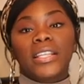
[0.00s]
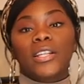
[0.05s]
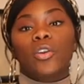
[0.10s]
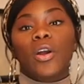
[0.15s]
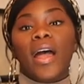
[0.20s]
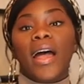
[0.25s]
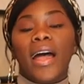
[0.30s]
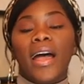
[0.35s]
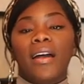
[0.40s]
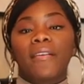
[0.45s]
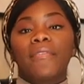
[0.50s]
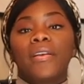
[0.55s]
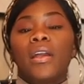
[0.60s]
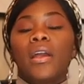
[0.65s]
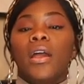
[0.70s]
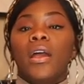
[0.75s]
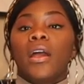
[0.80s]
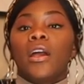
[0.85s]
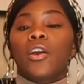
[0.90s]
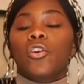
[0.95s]
it'll have
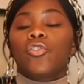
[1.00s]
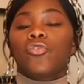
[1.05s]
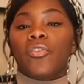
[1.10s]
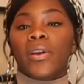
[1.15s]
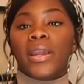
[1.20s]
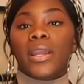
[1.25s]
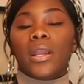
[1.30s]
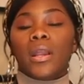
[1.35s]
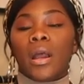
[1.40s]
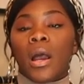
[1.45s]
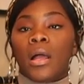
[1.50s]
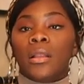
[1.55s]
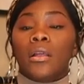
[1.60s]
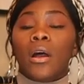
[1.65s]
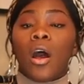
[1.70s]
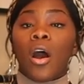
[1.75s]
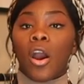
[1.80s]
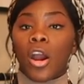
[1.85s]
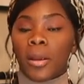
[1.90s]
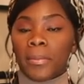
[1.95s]
great color
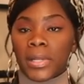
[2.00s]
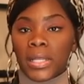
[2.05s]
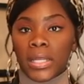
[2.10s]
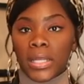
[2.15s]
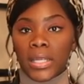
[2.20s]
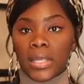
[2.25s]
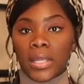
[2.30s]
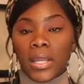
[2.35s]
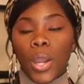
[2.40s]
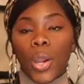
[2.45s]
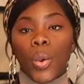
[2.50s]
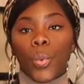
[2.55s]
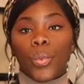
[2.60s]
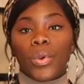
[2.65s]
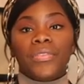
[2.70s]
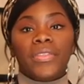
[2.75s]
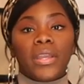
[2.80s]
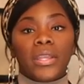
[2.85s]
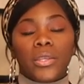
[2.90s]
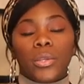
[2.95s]
harmony
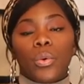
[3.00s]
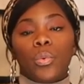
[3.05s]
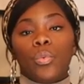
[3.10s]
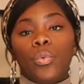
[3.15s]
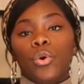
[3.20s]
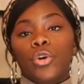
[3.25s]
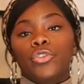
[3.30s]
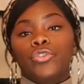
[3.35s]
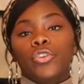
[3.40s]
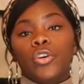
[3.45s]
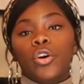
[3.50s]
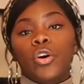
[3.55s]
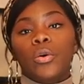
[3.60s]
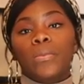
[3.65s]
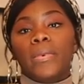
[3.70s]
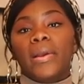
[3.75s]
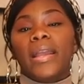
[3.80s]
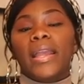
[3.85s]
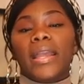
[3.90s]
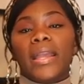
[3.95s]
within your
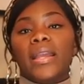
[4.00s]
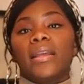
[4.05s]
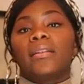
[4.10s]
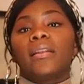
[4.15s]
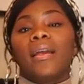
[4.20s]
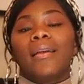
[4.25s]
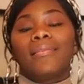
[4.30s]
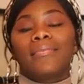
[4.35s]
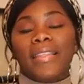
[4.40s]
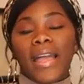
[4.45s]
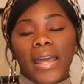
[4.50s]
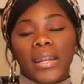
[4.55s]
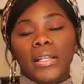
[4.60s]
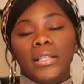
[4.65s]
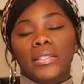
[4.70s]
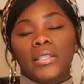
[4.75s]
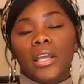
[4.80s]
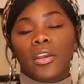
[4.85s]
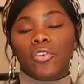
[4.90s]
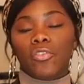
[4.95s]
wardrobe, and that
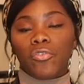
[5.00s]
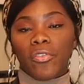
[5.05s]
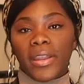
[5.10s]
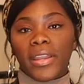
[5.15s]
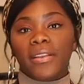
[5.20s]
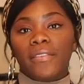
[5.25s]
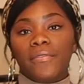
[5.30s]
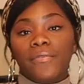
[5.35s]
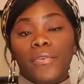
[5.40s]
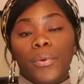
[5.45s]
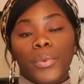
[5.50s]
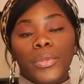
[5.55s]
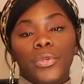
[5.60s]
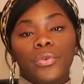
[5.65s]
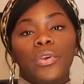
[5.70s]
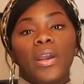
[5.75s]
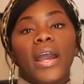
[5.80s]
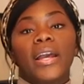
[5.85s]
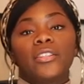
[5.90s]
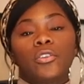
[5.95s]
is great for when you
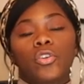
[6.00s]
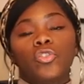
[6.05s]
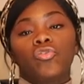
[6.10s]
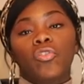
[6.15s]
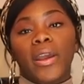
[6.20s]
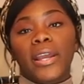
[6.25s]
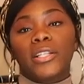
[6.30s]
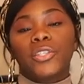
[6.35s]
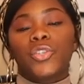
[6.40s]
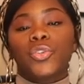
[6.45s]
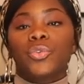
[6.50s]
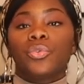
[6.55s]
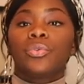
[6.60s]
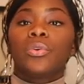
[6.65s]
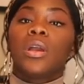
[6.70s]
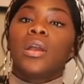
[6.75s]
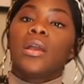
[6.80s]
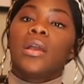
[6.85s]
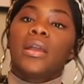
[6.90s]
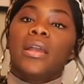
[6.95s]
guys are trying to
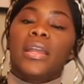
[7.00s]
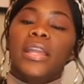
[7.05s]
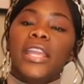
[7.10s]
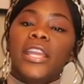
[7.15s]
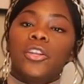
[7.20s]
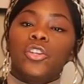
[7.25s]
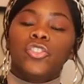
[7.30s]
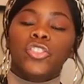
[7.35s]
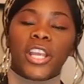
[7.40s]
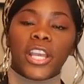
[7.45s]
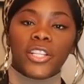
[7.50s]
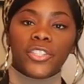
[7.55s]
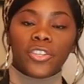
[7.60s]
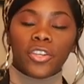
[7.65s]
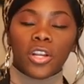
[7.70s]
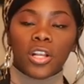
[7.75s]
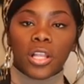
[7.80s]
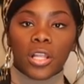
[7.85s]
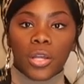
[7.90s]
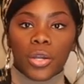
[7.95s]
interchange your
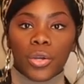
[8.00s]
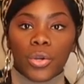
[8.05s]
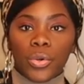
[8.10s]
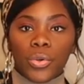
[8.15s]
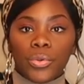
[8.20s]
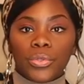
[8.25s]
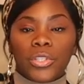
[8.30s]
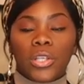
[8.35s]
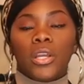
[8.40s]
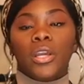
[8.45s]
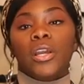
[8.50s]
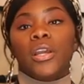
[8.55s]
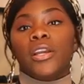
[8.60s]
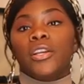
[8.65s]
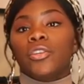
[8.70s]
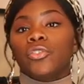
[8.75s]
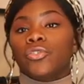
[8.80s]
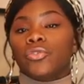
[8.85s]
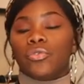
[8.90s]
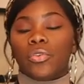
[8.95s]
clothes,
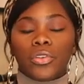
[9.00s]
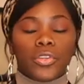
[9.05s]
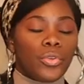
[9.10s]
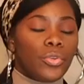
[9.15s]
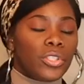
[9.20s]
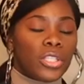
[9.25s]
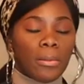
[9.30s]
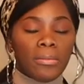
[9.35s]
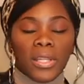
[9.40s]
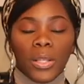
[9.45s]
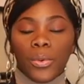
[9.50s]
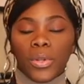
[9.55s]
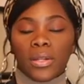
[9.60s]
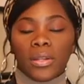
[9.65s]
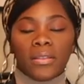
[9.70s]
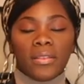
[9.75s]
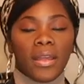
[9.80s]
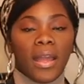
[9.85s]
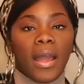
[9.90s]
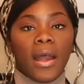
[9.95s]
use something with
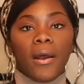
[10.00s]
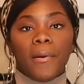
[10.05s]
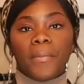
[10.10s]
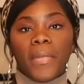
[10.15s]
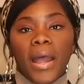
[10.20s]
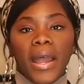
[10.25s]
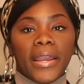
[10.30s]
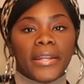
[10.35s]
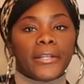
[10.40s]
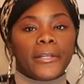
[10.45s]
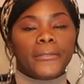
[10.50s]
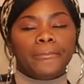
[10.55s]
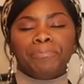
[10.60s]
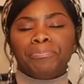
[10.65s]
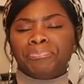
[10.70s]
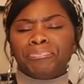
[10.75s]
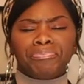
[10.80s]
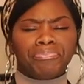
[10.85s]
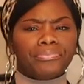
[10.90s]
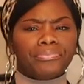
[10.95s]
another um, item,